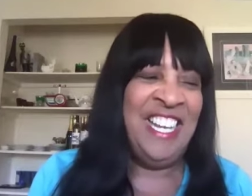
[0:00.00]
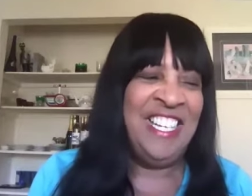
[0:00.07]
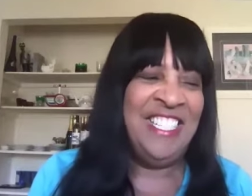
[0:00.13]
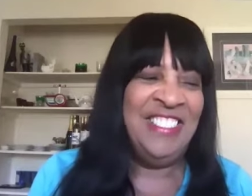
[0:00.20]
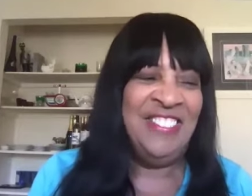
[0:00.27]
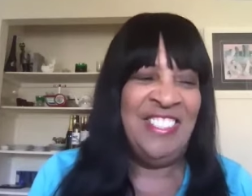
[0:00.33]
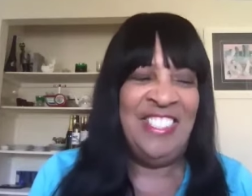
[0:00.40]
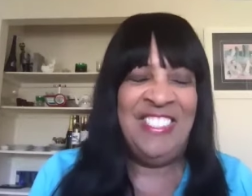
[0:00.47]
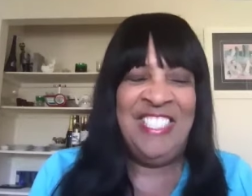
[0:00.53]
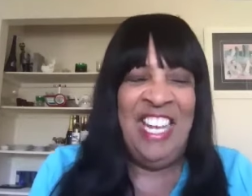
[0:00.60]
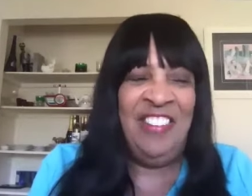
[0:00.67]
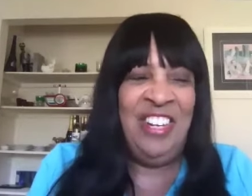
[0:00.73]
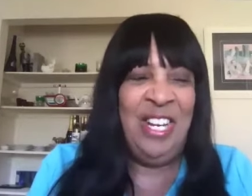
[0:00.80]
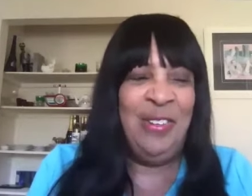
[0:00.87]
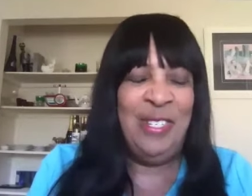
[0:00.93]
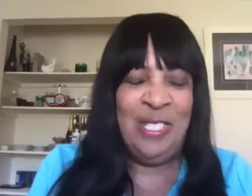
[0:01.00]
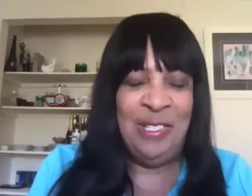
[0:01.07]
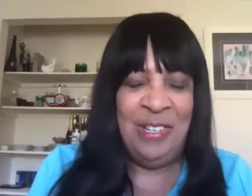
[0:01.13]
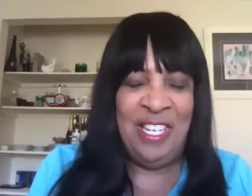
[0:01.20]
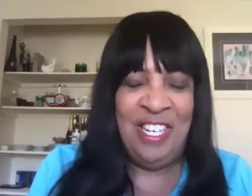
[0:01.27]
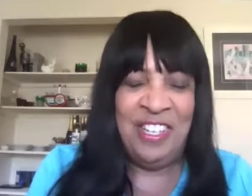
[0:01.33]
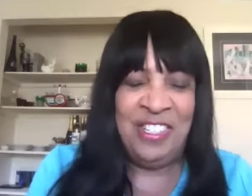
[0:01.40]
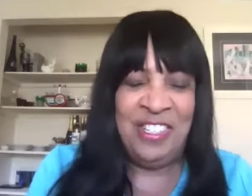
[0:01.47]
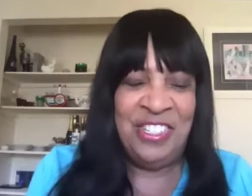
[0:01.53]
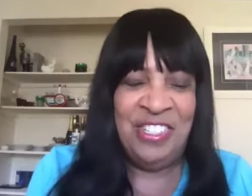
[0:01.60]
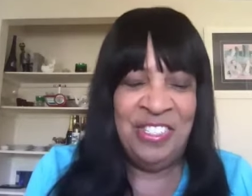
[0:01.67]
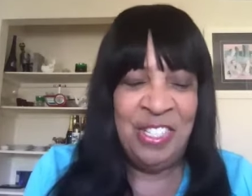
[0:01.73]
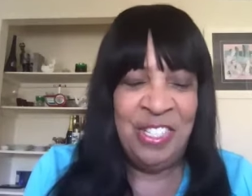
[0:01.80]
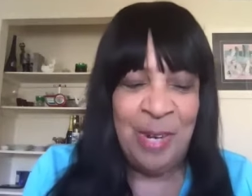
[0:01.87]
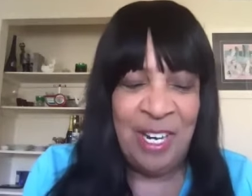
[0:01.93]
well, everything was against you.
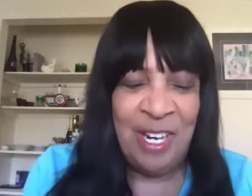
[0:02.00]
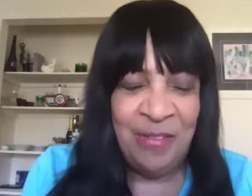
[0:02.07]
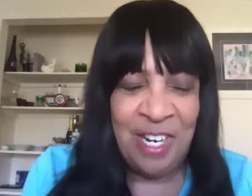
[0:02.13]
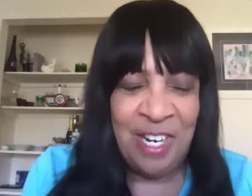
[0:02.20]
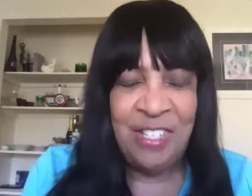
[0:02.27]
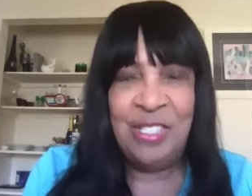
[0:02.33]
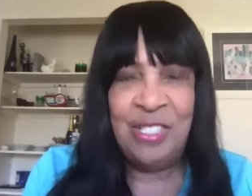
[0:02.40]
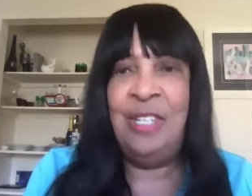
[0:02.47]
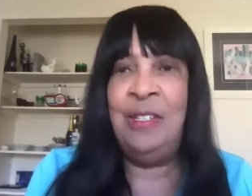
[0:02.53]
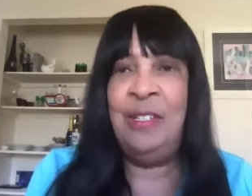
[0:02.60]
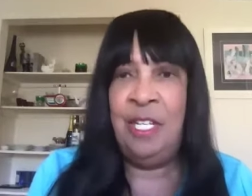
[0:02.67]
So my advisor